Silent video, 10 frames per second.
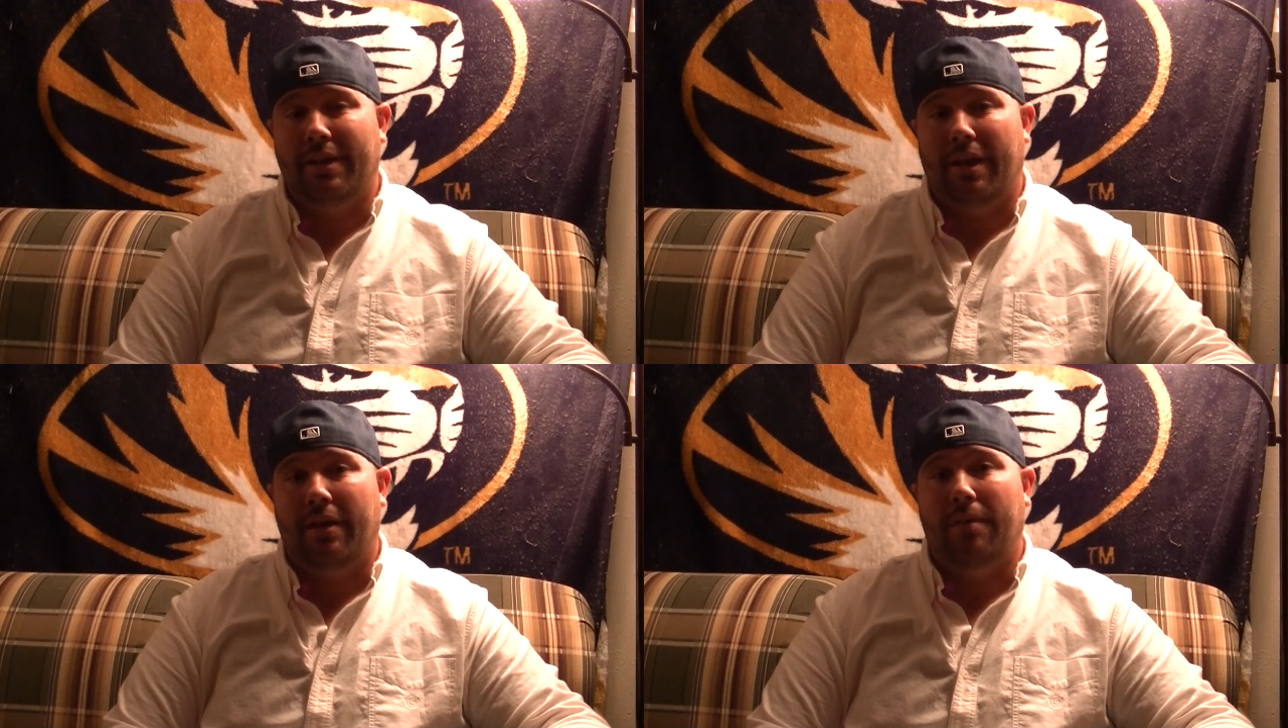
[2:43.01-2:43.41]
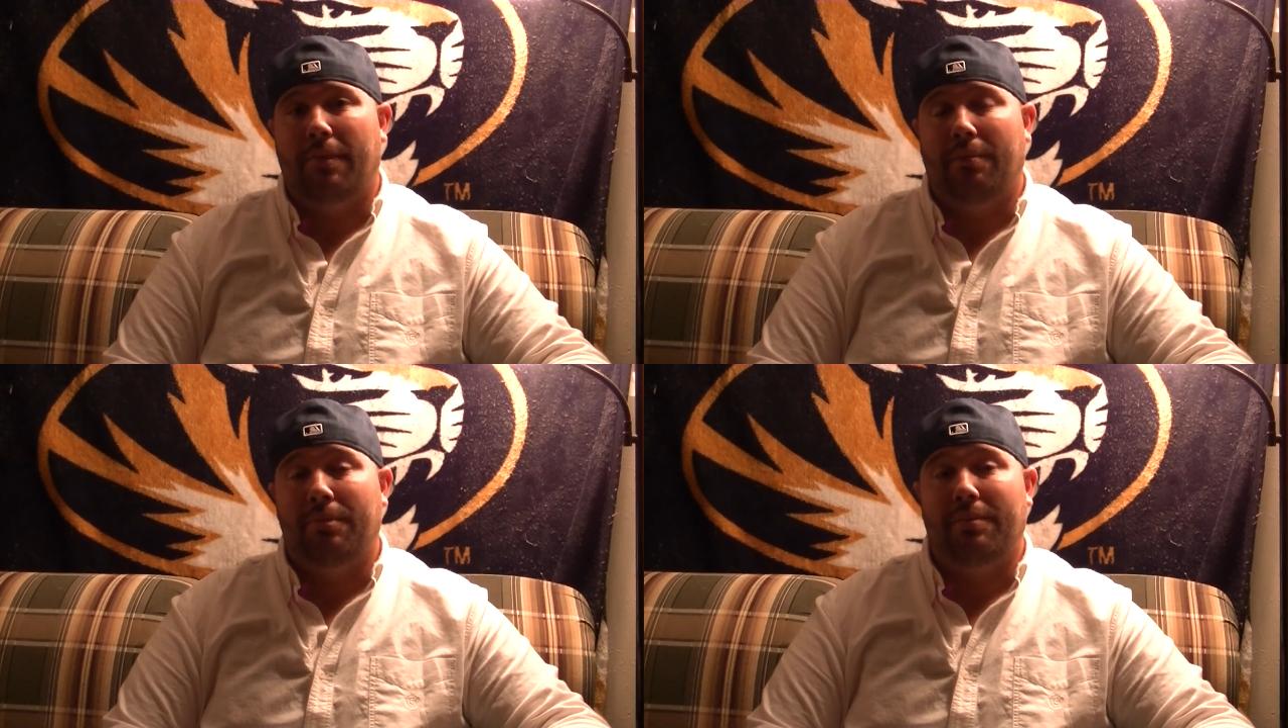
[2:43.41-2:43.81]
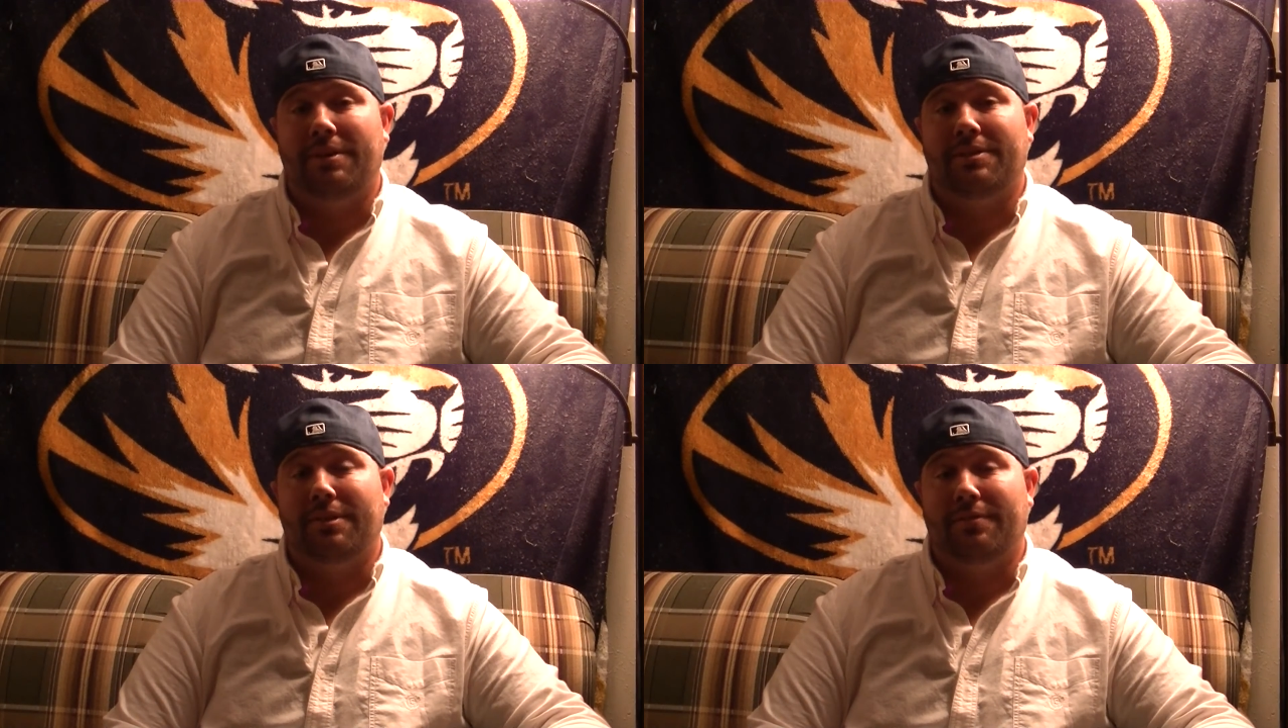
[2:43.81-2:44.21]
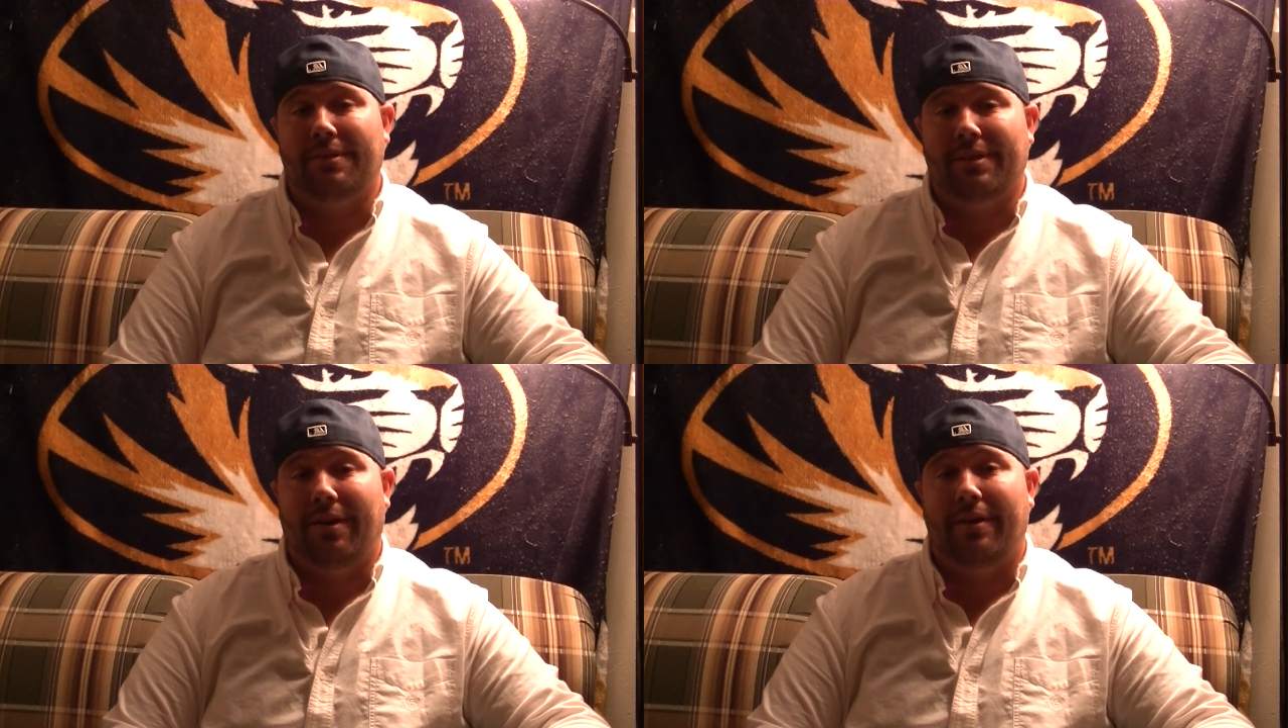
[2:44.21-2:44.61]
I put myself in
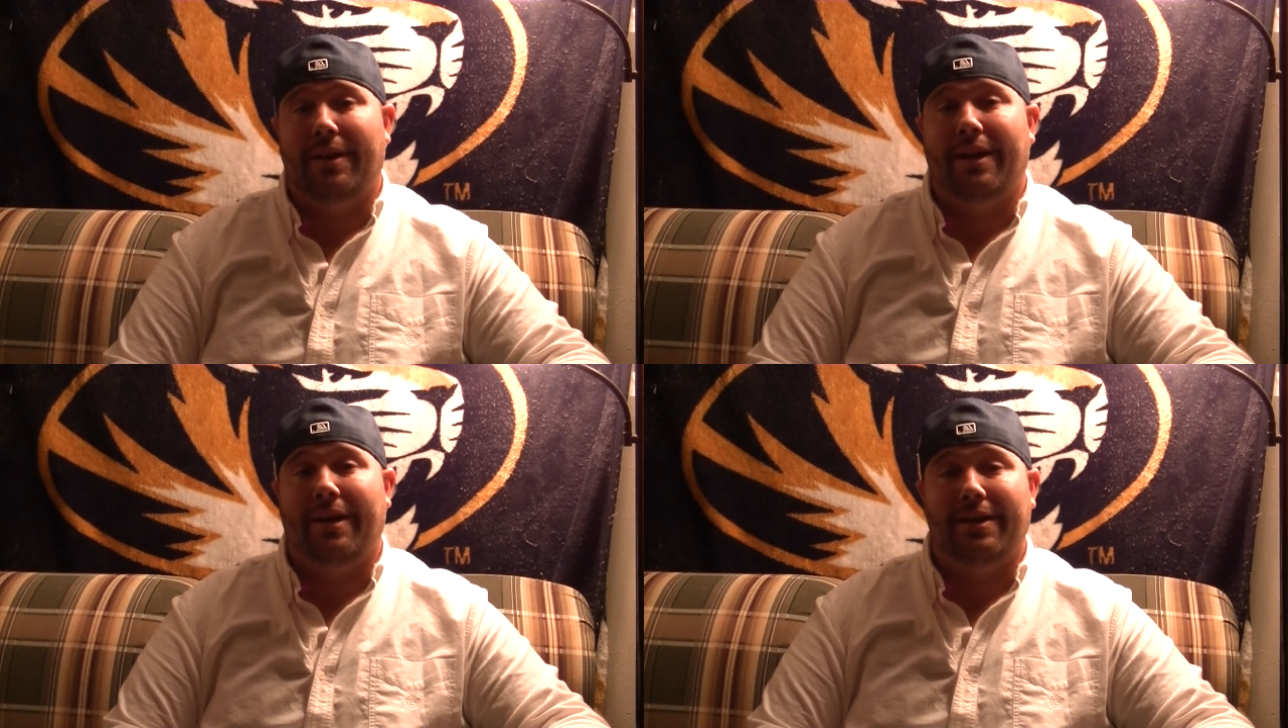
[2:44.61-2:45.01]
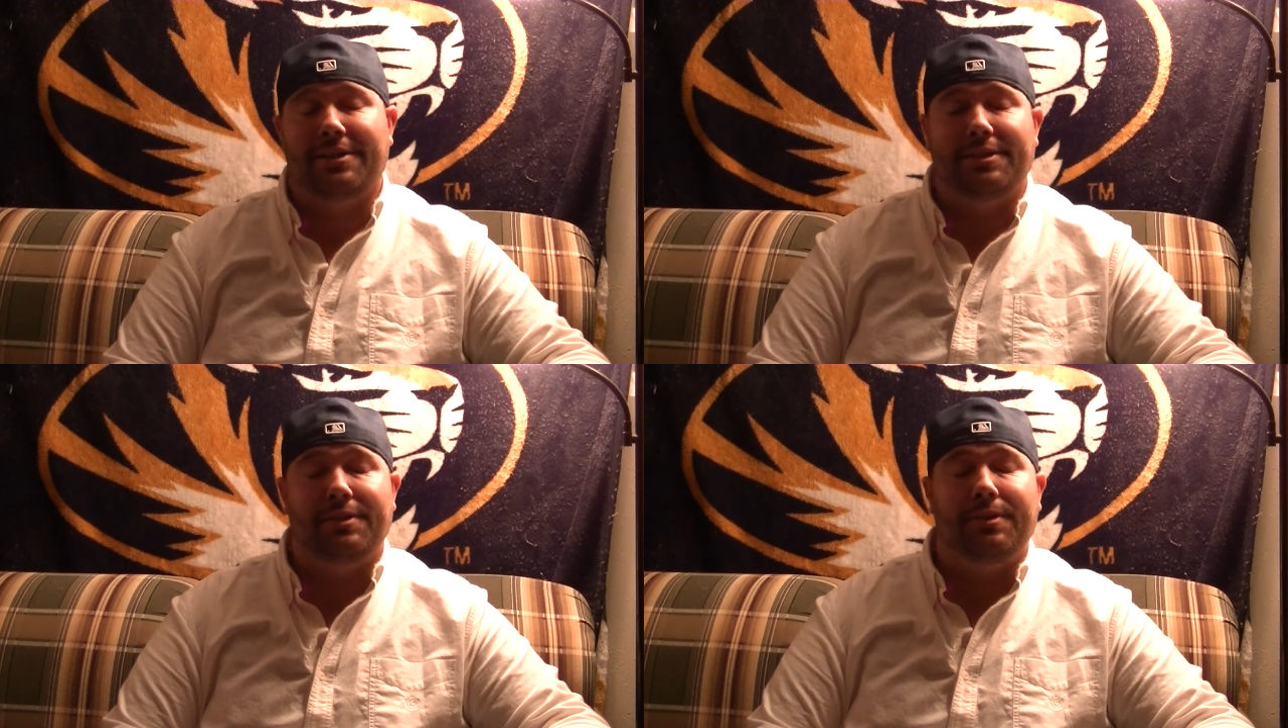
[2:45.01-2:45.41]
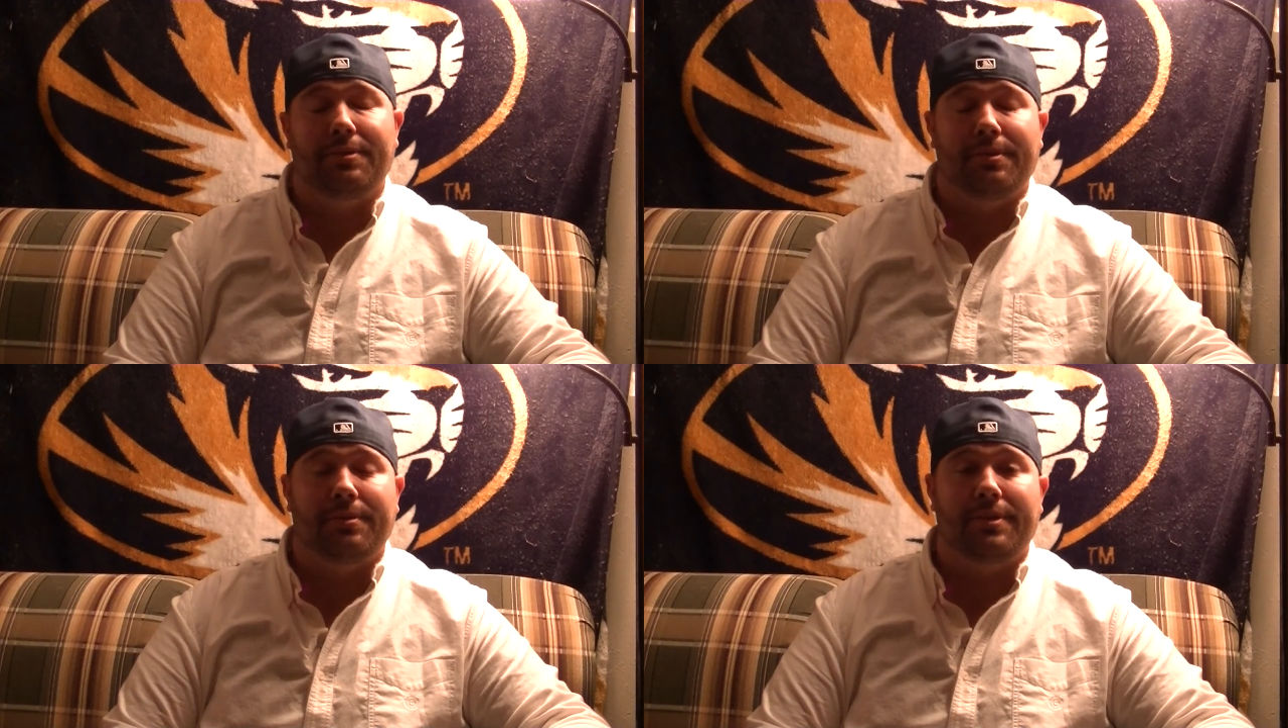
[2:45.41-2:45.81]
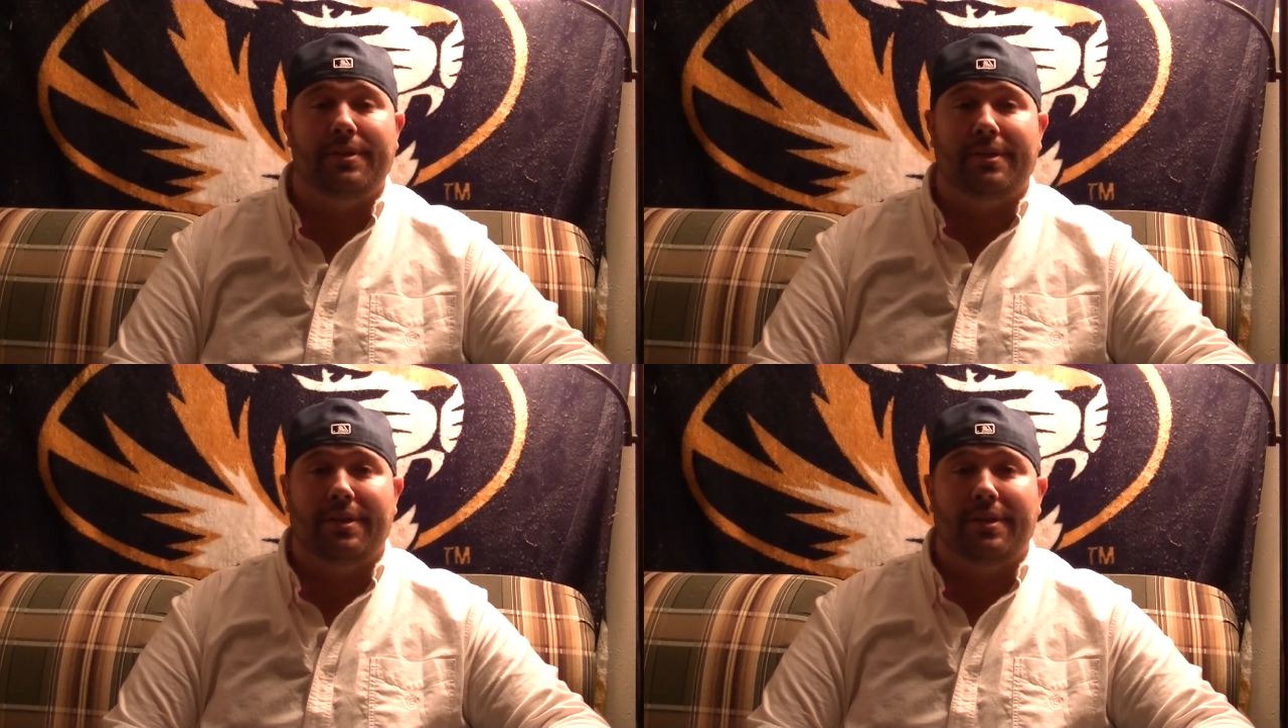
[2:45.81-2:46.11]
the cardiac ICU unit